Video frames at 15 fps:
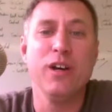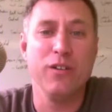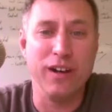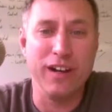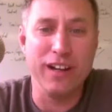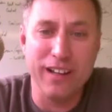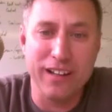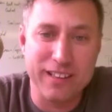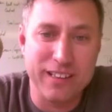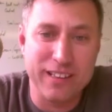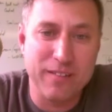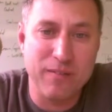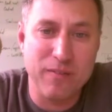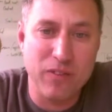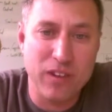right? Like
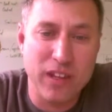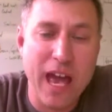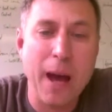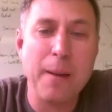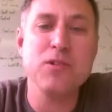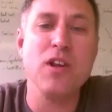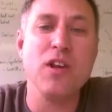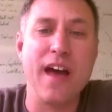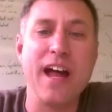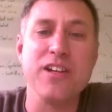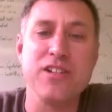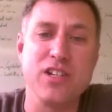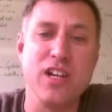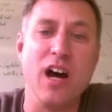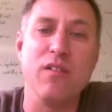capture that
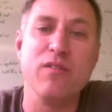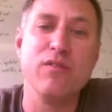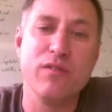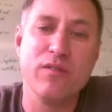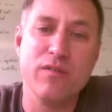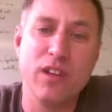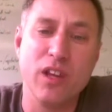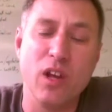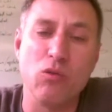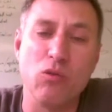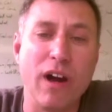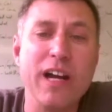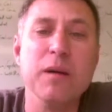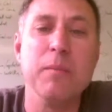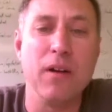stuff, you know,
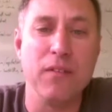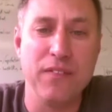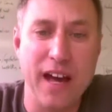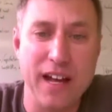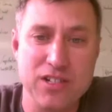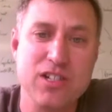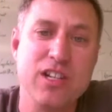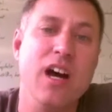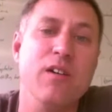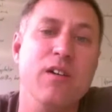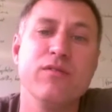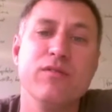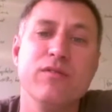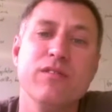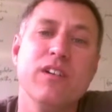write about that
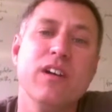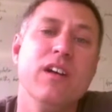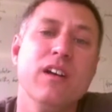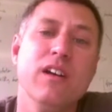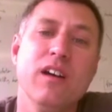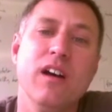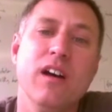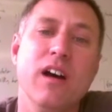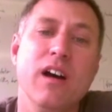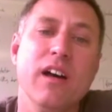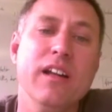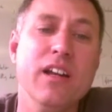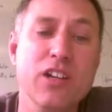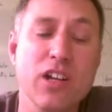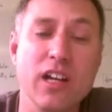stuff, uh,
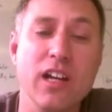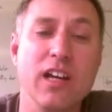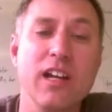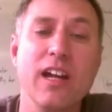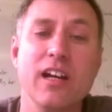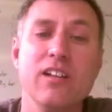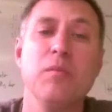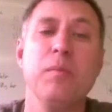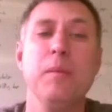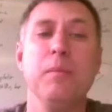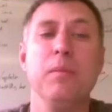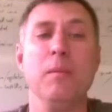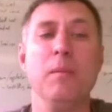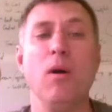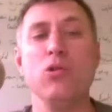and then you're going to connect to
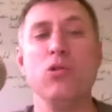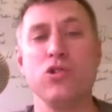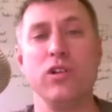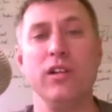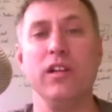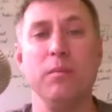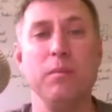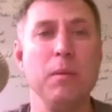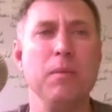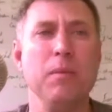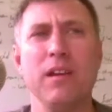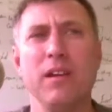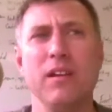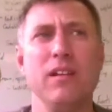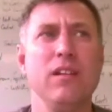people emotionally, the people
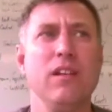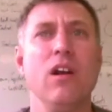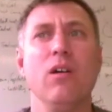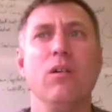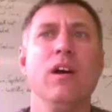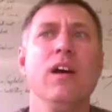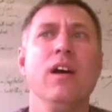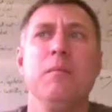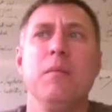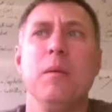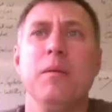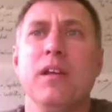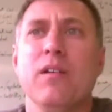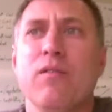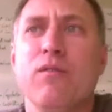that, you know,
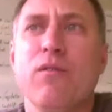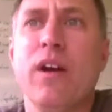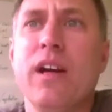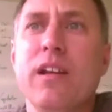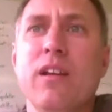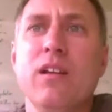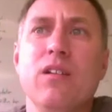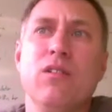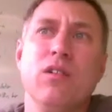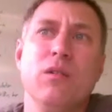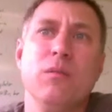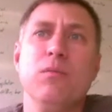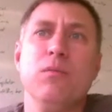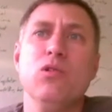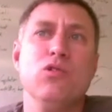maybe they're afraid
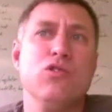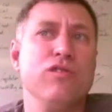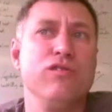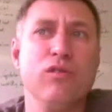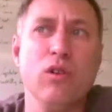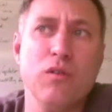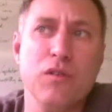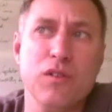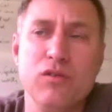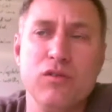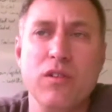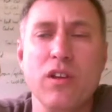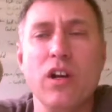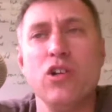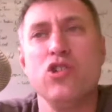to use your service or
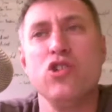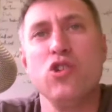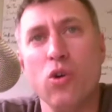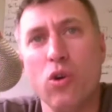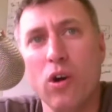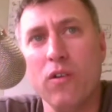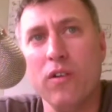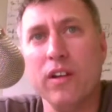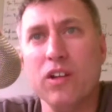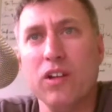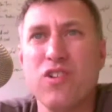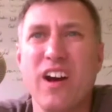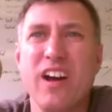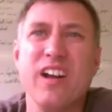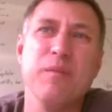they're not sure and they're
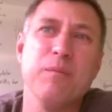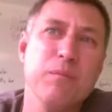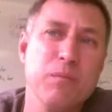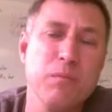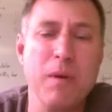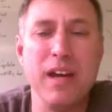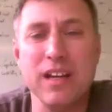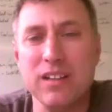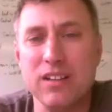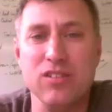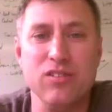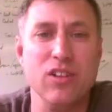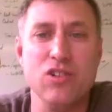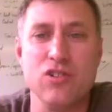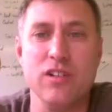trying to make a
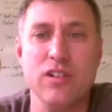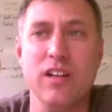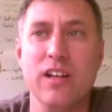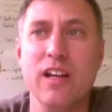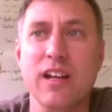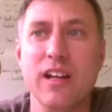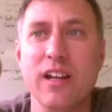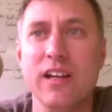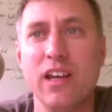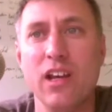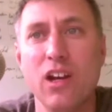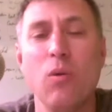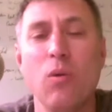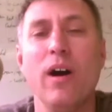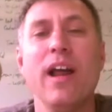decision and they're like, you
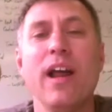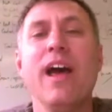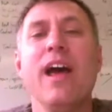know what,